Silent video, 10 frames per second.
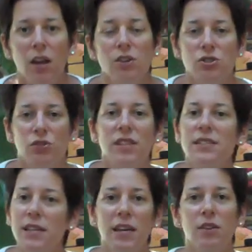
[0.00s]
So this
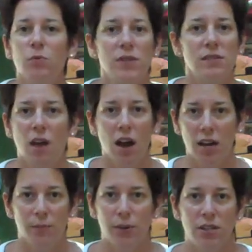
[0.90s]
kid was not
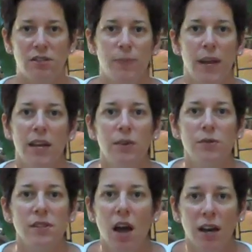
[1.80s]
going to participate, and he
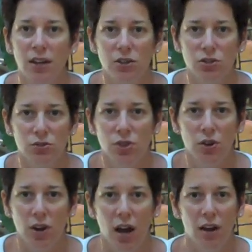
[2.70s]
was not going to do
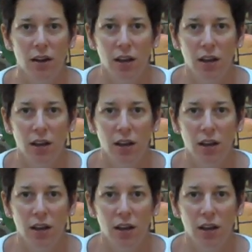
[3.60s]
yoga.